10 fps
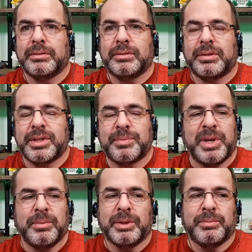Just be
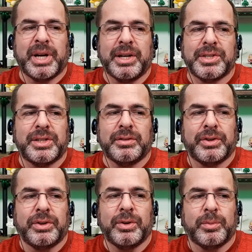able to buy stuff.
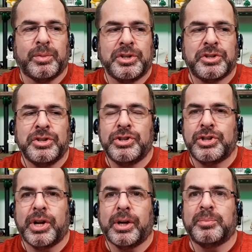And corporations,
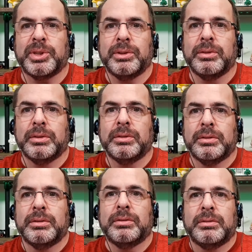shut up.
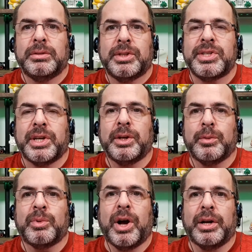Just sell your
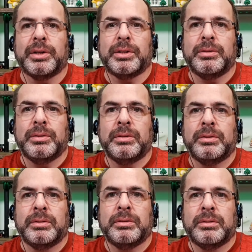product.
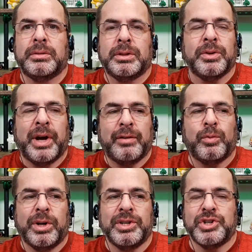You have
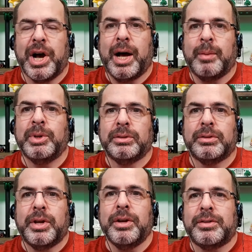one job.
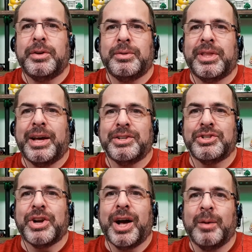Do that
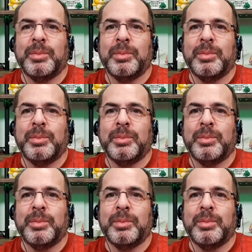job.